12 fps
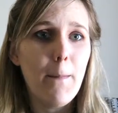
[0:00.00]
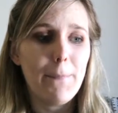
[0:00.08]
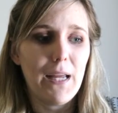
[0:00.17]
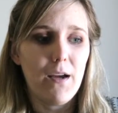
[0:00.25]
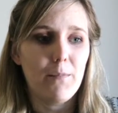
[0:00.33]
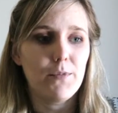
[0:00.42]

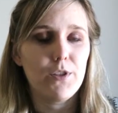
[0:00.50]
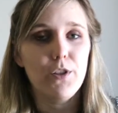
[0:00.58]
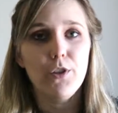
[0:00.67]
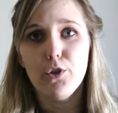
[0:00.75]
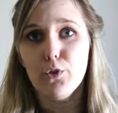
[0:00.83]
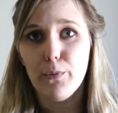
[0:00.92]
becomes
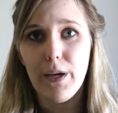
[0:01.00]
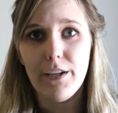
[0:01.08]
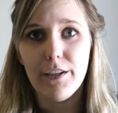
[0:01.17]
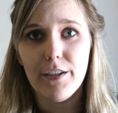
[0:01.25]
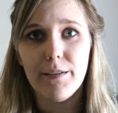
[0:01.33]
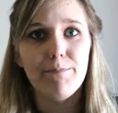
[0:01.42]

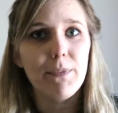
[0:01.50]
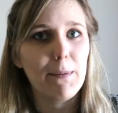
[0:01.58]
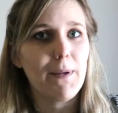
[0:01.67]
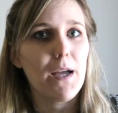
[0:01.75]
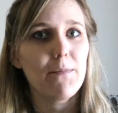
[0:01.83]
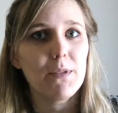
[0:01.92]
greater, it
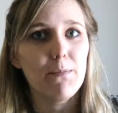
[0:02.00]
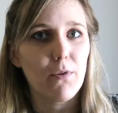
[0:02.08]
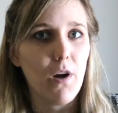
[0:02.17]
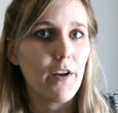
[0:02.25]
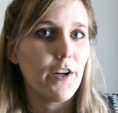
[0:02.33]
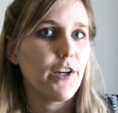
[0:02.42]
becomes
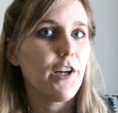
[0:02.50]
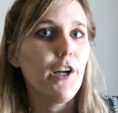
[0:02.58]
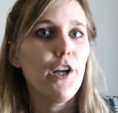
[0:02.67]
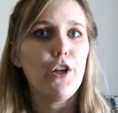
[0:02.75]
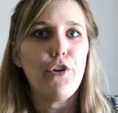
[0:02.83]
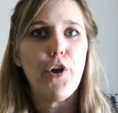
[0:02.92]
broader,
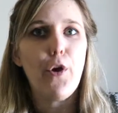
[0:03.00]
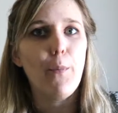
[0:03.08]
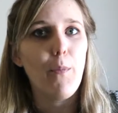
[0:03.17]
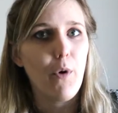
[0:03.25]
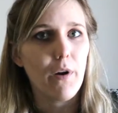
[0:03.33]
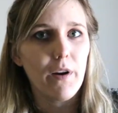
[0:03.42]
you know
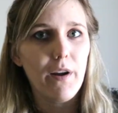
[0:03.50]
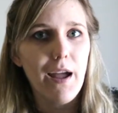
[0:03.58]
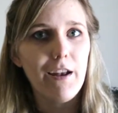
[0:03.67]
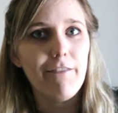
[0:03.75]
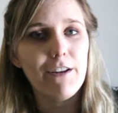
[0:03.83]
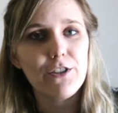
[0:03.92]
more,
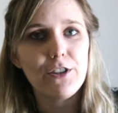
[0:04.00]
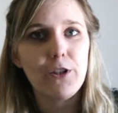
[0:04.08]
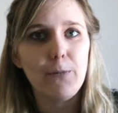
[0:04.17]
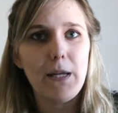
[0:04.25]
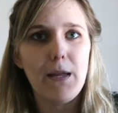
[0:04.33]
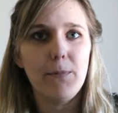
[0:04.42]
and eventually
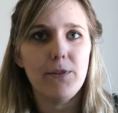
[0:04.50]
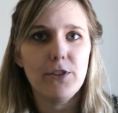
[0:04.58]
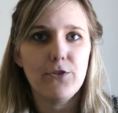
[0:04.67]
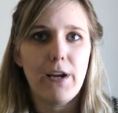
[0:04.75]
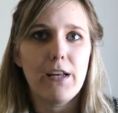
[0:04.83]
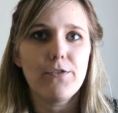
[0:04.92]
you'll be able
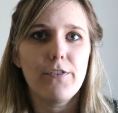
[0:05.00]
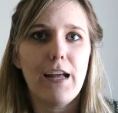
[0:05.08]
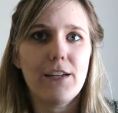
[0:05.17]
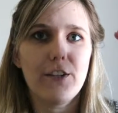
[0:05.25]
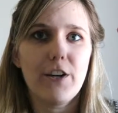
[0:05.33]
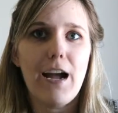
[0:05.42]
to transfer
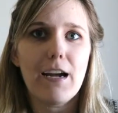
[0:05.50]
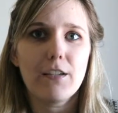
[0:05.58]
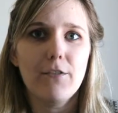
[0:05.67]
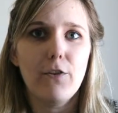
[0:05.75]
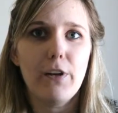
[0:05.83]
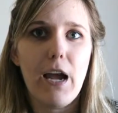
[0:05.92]
that to your
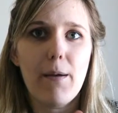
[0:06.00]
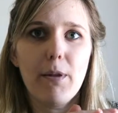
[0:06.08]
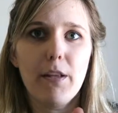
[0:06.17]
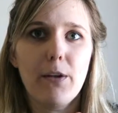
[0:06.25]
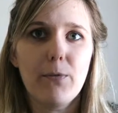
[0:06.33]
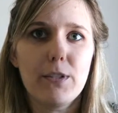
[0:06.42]
active
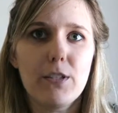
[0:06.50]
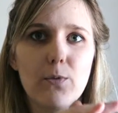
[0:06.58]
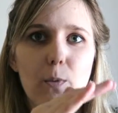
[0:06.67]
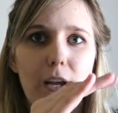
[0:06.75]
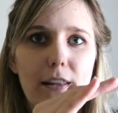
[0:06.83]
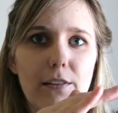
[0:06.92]
vocabulary, which
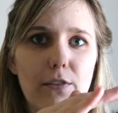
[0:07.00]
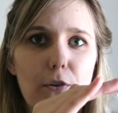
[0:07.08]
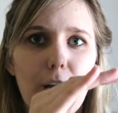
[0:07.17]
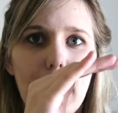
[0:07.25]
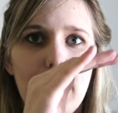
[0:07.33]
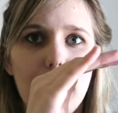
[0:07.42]
is why these
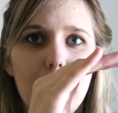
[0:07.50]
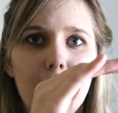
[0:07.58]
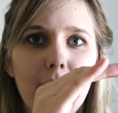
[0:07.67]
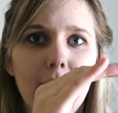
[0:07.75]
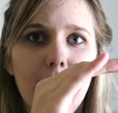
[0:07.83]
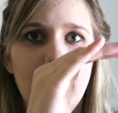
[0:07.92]
two kind of
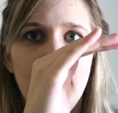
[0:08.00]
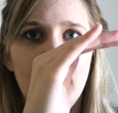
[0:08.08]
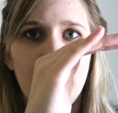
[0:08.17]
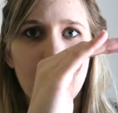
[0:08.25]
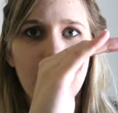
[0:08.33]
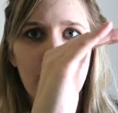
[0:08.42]

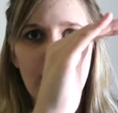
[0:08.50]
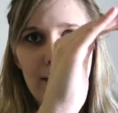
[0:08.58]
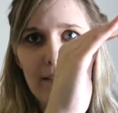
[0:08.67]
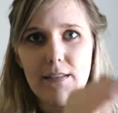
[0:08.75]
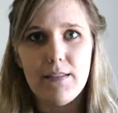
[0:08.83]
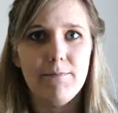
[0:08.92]
do
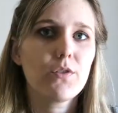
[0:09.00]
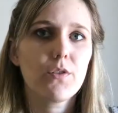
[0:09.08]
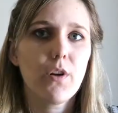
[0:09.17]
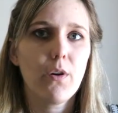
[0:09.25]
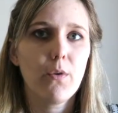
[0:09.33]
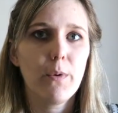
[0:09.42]
this.
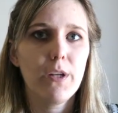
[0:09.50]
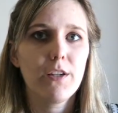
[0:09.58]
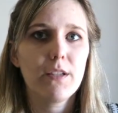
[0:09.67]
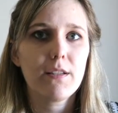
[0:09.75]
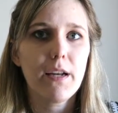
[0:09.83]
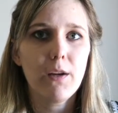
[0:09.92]
So when
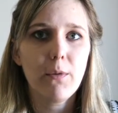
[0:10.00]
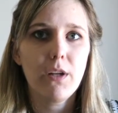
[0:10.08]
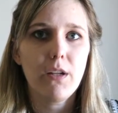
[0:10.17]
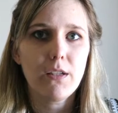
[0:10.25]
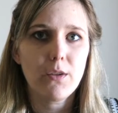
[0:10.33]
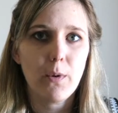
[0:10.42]
you're deciding what
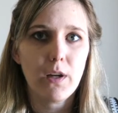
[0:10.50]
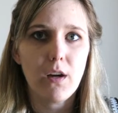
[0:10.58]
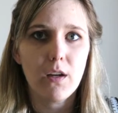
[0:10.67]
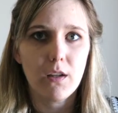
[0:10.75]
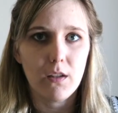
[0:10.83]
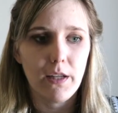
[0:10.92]
you need to work
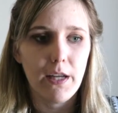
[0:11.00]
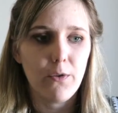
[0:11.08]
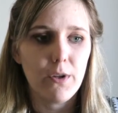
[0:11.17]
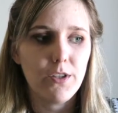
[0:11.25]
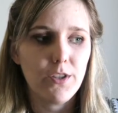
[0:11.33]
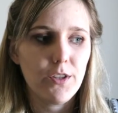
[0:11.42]
on a
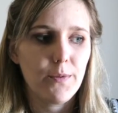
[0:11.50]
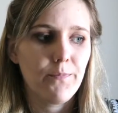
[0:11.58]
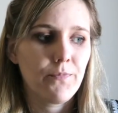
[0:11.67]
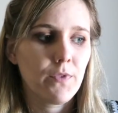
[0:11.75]
language,